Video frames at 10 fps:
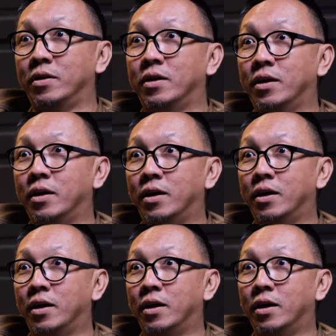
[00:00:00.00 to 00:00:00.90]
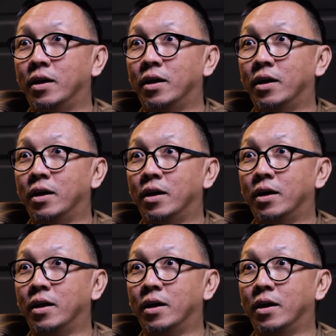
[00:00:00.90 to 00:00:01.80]

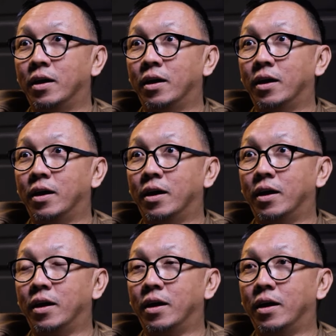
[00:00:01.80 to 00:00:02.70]
(silence)